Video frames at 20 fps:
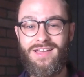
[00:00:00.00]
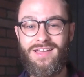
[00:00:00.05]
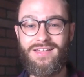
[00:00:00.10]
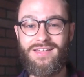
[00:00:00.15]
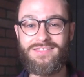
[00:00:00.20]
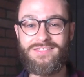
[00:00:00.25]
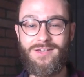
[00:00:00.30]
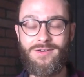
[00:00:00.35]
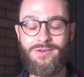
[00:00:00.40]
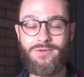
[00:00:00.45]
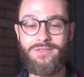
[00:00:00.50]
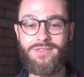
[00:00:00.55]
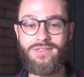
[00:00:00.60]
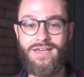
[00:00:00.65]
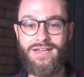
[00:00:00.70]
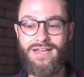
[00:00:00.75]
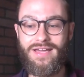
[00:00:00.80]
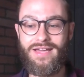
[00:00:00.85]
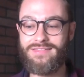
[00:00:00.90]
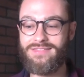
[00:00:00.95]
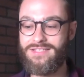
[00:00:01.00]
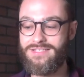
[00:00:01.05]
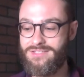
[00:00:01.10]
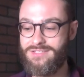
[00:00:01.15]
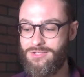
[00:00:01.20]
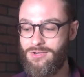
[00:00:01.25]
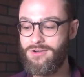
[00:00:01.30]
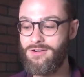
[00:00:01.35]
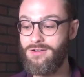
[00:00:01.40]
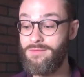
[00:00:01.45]
and so they had this
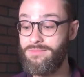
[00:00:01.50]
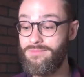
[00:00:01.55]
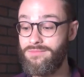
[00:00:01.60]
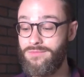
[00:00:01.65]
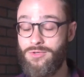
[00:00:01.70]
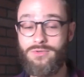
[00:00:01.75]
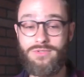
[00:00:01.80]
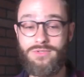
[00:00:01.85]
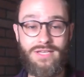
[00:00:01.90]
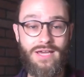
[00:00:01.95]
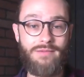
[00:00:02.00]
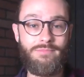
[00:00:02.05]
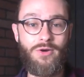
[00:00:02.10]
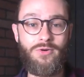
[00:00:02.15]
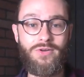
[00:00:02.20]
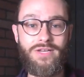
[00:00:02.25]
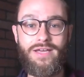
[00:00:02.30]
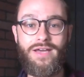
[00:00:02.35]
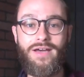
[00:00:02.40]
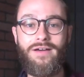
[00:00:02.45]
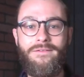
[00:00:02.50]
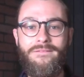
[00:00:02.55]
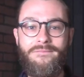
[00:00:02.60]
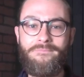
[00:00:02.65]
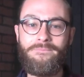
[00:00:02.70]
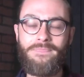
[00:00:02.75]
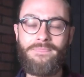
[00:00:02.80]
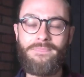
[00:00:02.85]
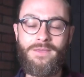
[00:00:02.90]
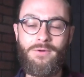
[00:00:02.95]
term eudaimonia
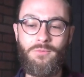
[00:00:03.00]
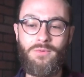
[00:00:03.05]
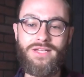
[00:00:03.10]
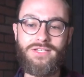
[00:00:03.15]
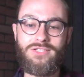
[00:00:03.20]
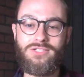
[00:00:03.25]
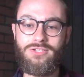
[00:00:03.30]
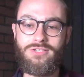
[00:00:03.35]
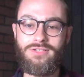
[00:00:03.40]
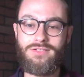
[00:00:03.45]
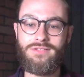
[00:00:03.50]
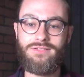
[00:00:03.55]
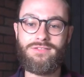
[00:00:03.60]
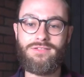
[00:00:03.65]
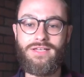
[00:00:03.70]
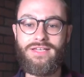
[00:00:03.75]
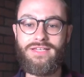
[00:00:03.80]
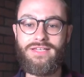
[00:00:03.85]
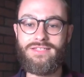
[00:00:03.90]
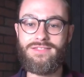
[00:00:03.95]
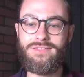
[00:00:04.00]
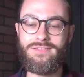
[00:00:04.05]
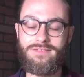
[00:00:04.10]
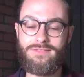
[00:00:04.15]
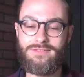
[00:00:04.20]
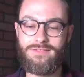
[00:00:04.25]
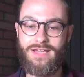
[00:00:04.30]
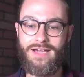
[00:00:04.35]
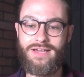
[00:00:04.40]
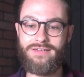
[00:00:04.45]
which
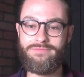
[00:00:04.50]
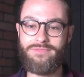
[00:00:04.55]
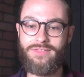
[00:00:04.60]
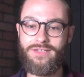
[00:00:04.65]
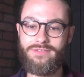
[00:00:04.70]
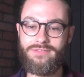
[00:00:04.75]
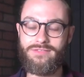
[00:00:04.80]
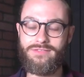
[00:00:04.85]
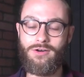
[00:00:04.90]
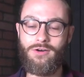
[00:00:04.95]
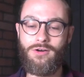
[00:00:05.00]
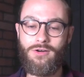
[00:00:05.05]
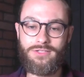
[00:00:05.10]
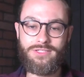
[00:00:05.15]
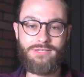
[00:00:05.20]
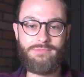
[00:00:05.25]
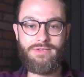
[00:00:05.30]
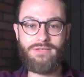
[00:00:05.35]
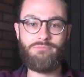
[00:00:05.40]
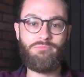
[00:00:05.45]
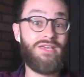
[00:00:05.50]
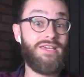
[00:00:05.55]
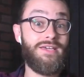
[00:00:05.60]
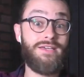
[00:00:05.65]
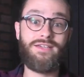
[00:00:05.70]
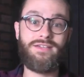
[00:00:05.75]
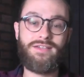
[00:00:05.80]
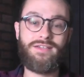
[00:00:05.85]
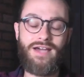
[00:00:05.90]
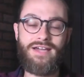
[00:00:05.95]
is kind of the the ultimate
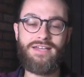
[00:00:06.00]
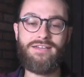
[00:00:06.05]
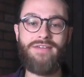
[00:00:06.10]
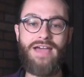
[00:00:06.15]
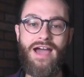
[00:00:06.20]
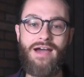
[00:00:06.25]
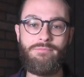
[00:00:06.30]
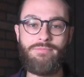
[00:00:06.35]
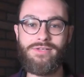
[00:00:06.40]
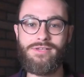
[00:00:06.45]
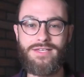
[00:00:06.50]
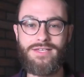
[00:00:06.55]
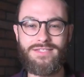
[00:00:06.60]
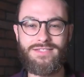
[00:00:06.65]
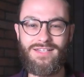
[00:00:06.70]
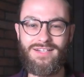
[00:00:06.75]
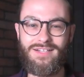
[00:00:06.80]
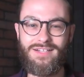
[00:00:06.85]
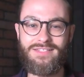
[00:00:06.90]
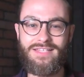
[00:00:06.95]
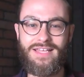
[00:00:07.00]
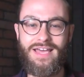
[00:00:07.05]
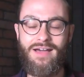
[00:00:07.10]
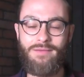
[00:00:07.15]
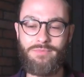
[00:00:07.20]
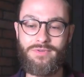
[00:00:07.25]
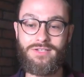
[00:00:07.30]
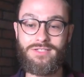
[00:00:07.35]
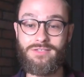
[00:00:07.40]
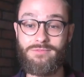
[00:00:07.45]
peak kind of happiness, and it's the
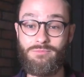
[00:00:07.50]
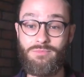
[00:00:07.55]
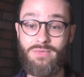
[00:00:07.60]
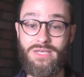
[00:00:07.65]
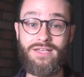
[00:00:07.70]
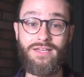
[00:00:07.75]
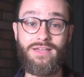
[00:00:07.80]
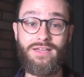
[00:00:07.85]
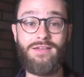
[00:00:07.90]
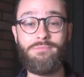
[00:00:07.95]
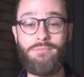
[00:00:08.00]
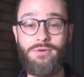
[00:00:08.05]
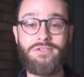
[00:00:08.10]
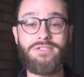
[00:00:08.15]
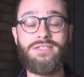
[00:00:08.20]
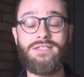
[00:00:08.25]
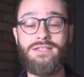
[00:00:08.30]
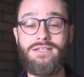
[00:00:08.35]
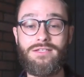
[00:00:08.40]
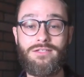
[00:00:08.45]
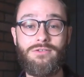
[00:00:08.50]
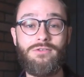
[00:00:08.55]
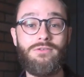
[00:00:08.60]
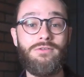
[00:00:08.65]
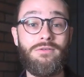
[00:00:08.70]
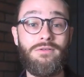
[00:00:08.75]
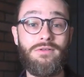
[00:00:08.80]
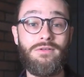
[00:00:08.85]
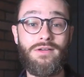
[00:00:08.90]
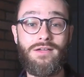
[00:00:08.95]
happiness of being a person that
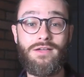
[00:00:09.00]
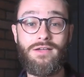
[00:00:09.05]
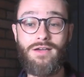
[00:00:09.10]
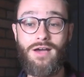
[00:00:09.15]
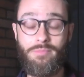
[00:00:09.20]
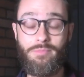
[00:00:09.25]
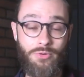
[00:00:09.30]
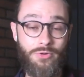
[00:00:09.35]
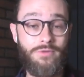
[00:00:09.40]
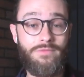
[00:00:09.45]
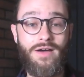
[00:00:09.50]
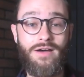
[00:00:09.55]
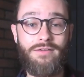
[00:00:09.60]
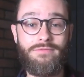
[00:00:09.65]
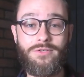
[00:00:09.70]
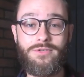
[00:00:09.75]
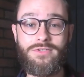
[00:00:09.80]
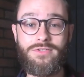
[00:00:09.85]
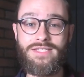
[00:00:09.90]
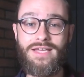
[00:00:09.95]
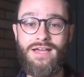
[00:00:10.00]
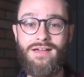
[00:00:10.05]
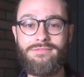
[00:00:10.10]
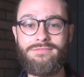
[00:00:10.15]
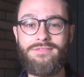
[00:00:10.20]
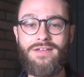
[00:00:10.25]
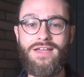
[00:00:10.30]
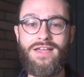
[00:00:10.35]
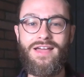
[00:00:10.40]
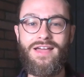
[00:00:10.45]
you approve of yourself,
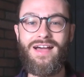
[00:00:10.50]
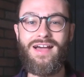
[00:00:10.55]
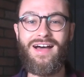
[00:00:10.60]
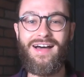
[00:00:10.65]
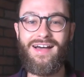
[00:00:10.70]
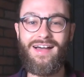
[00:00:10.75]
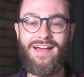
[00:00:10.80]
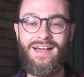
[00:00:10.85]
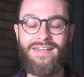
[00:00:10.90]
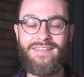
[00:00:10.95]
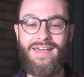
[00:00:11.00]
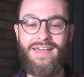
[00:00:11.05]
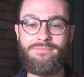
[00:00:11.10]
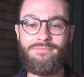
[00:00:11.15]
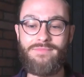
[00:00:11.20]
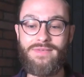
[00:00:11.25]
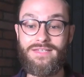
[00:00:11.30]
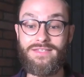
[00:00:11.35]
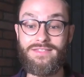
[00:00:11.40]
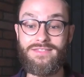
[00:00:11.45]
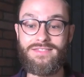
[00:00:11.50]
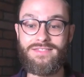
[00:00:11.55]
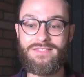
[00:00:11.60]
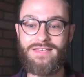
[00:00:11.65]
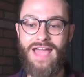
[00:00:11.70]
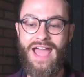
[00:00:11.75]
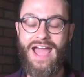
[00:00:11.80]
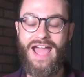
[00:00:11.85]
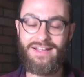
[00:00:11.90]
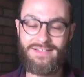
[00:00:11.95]
uh, and that mm -hmm. means
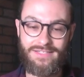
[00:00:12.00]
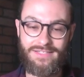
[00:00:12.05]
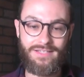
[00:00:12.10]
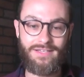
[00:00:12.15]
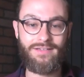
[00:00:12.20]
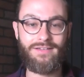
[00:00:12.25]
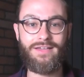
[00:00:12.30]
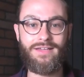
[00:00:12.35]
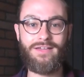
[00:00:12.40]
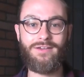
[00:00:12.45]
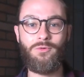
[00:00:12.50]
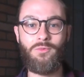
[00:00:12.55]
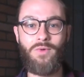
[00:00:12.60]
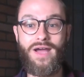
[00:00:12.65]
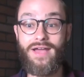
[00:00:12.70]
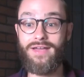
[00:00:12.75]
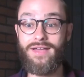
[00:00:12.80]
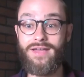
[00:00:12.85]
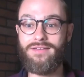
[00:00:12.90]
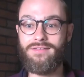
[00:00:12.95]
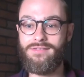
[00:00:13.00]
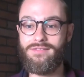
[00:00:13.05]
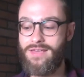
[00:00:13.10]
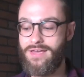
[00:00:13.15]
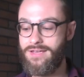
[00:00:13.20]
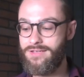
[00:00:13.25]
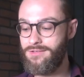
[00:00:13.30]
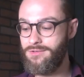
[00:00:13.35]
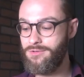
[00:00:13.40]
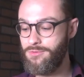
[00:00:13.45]
acting in a way
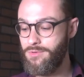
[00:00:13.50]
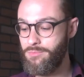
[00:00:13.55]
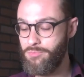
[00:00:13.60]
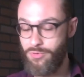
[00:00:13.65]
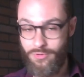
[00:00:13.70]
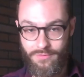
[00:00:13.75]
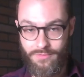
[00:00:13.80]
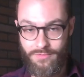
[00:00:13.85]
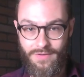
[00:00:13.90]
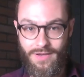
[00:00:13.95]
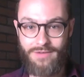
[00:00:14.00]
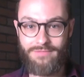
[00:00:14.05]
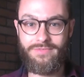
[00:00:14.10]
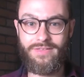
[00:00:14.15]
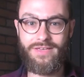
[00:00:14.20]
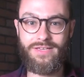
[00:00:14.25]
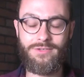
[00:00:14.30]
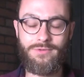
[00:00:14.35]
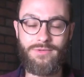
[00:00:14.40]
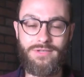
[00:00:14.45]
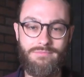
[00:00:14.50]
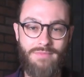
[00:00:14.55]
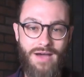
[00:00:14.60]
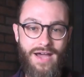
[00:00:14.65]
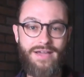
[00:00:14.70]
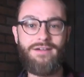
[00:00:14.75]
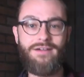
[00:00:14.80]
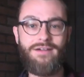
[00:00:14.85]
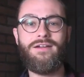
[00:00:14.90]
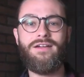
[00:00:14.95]
that you approve of, that you
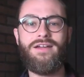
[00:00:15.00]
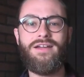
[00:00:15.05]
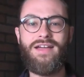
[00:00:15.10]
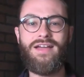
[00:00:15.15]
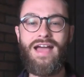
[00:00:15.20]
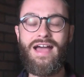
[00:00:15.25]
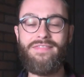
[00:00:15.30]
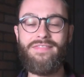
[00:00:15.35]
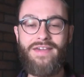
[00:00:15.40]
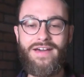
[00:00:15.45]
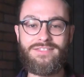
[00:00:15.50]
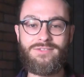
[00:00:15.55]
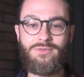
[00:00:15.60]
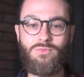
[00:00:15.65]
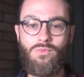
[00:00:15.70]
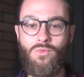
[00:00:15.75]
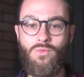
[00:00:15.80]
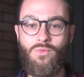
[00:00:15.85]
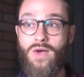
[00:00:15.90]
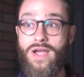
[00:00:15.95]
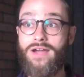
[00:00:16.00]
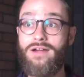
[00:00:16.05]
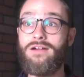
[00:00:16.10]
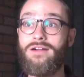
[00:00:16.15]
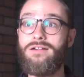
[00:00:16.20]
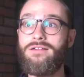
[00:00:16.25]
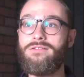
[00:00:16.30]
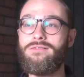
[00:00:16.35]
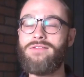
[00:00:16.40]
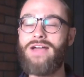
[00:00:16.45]
admire, and that's
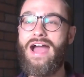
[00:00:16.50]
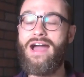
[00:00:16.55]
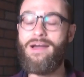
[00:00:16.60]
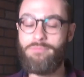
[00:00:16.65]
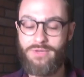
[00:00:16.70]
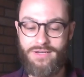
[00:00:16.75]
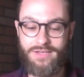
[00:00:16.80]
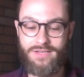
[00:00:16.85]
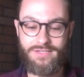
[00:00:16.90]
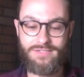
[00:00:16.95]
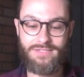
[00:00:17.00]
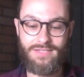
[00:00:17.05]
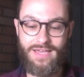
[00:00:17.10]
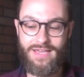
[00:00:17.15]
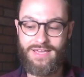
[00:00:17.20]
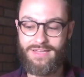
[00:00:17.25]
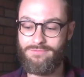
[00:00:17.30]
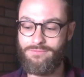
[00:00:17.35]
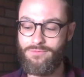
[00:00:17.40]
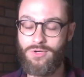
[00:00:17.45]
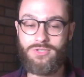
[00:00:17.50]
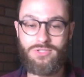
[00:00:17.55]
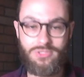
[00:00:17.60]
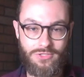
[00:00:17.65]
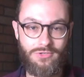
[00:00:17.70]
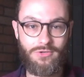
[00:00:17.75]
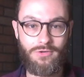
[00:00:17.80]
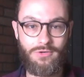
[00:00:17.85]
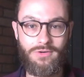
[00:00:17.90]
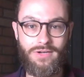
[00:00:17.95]
where happiness and
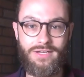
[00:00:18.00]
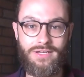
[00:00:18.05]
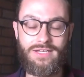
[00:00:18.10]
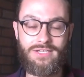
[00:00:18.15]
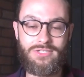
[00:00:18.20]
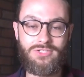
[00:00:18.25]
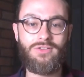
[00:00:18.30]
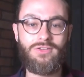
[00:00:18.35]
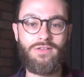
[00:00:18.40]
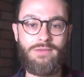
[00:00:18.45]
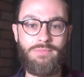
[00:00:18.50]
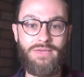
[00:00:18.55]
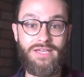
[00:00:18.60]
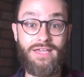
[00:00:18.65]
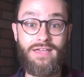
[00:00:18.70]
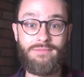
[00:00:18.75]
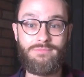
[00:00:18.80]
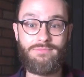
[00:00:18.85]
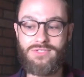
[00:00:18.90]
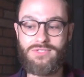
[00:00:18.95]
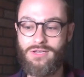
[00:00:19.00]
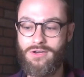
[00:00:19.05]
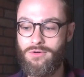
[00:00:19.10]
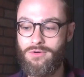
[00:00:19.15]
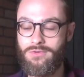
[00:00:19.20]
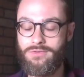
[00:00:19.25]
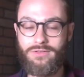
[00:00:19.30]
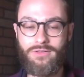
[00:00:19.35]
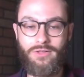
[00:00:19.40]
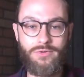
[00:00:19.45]
virtue initially became
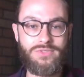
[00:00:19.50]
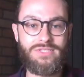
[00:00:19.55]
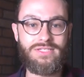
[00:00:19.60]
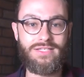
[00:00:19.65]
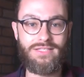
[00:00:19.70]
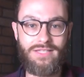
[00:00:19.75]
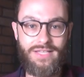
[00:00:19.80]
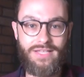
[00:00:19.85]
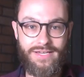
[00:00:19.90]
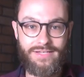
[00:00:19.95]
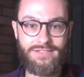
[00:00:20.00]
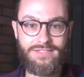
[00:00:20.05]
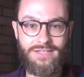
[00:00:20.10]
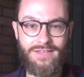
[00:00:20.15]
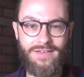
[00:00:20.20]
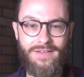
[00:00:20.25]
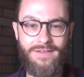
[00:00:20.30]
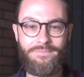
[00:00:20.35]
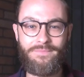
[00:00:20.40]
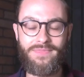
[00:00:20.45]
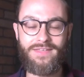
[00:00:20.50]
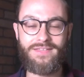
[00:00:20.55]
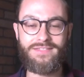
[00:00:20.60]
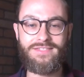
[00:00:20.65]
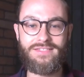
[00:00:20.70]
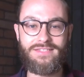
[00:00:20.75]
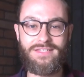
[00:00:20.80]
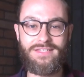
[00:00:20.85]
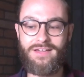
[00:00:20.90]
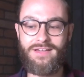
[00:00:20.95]
so closely linked this
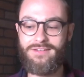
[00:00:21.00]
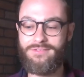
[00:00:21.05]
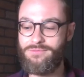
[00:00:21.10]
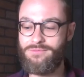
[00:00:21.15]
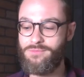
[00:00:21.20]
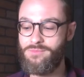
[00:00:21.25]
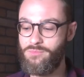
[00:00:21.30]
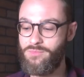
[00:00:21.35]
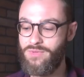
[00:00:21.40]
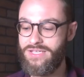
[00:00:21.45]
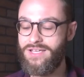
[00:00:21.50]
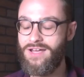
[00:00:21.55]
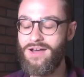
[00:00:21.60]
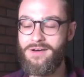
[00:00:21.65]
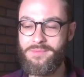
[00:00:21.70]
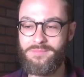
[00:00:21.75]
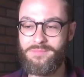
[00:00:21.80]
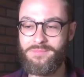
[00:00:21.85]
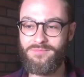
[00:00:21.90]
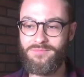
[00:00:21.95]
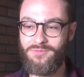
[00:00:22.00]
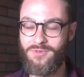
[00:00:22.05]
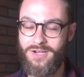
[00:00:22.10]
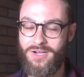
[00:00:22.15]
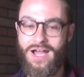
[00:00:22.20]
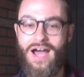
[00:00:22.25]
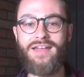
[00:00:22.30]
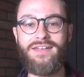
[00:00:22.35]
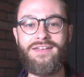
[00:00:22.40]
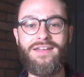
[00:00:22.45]
has kind of become
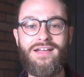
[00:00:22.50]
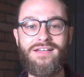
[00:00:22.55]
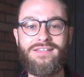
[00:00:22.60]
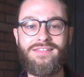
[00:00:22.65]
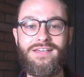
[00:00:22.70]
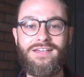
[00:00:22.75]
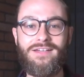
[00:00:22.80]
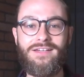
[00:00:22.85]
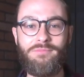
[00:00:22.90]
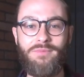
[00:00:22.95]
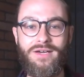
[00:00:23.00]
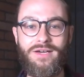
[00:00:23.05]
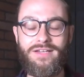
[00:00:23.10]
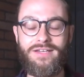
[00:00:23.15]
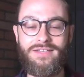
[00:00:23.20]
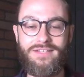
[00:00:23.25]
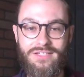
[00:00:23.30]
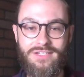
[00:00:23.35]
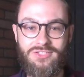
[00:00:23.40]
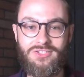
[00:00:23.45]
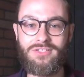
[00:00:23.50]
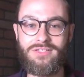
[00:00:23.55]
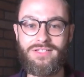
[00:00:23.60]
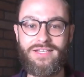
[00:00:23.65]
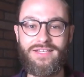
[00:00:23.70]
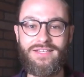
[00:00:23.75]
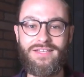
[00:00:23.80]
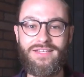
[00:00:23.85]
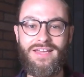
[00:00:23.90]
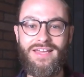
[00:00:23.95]
forgotten, I think. But
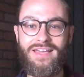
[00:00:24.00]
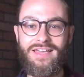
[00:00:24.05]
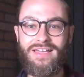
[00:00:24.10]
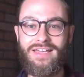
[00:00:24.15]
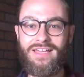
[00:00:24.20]
initially, mm-hmm.